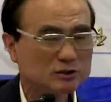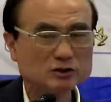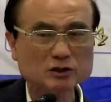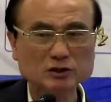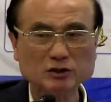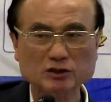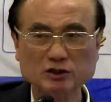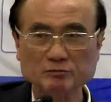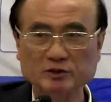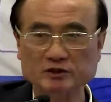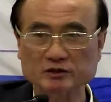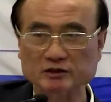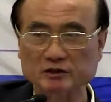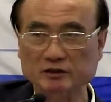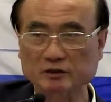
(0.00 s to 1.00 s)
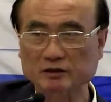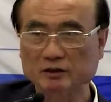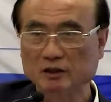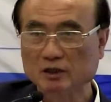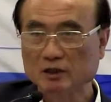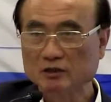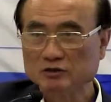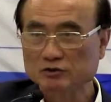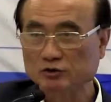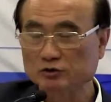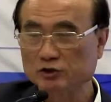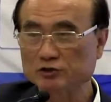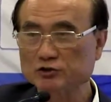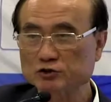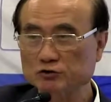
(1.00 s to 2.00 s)
inhibited. So
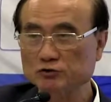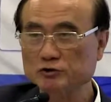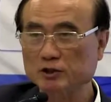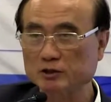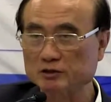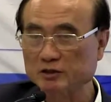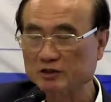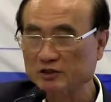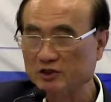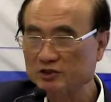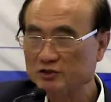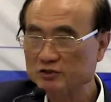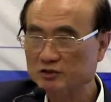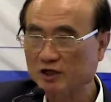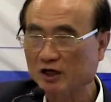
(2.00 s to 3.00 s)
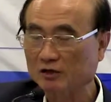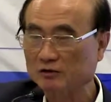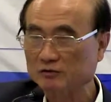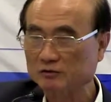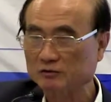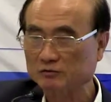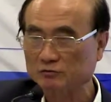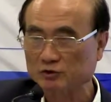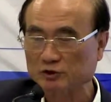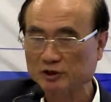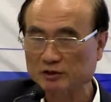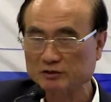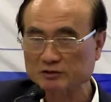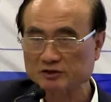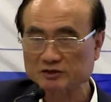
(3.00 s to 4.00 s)
this shows that each now we
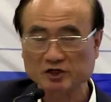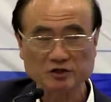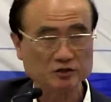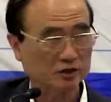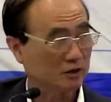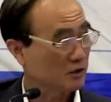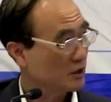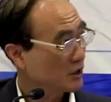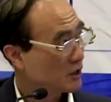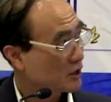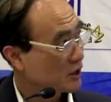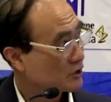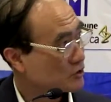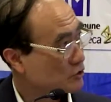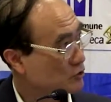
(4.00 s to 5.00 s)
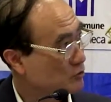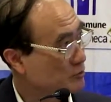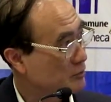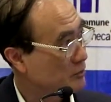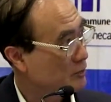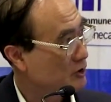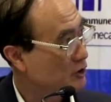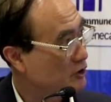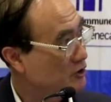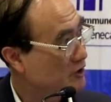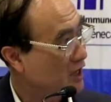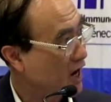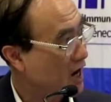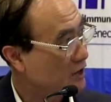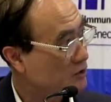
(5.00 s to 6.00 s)
can say that each
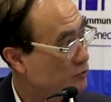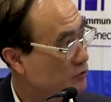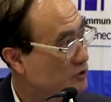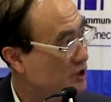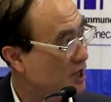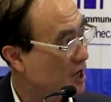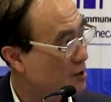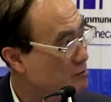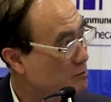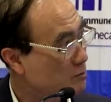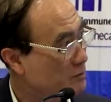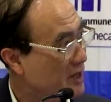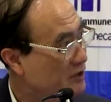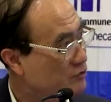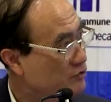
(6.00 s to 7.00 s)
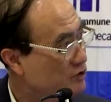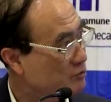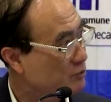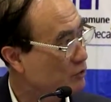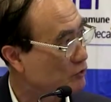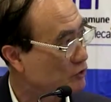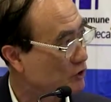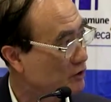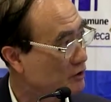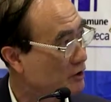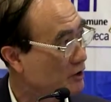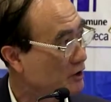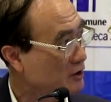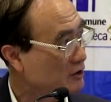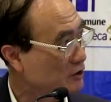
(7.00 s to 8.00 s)
interacts with M matrix protein,
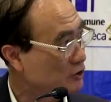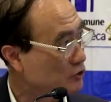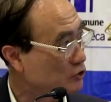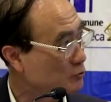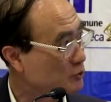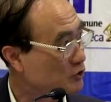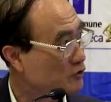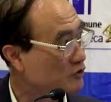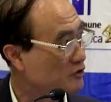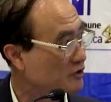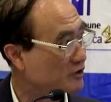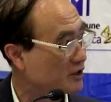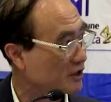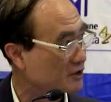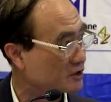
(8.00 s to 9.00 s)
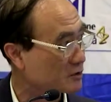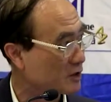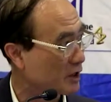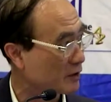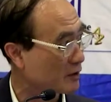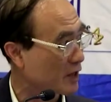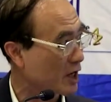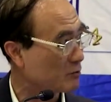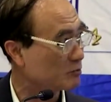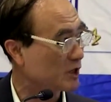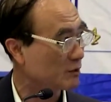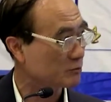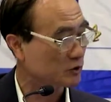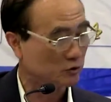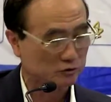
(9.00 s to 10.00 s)
the ubiquitinase
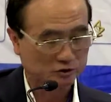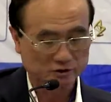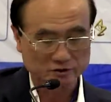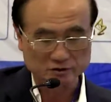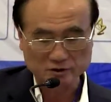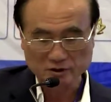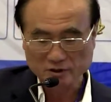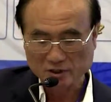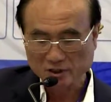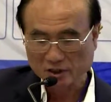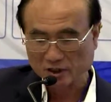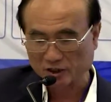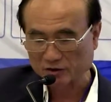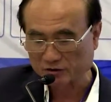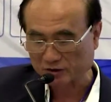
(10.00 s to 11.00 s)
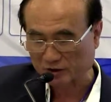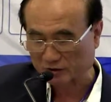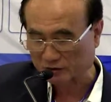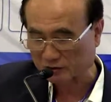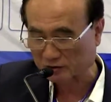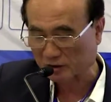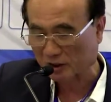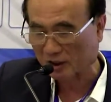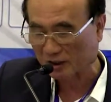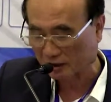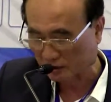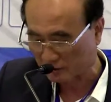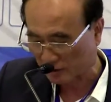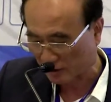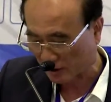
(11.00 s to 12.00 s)
M1 protein, and then
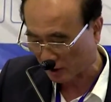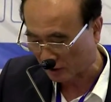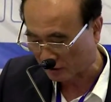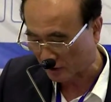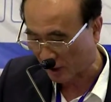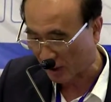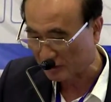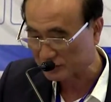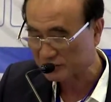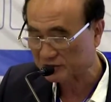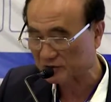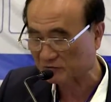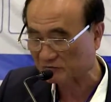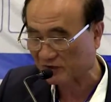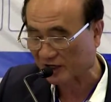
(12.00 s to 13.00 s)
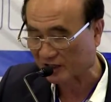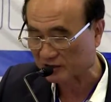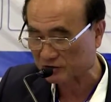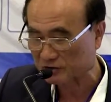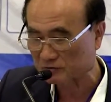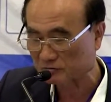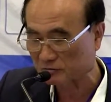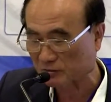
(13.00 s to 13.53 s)
that allows the virus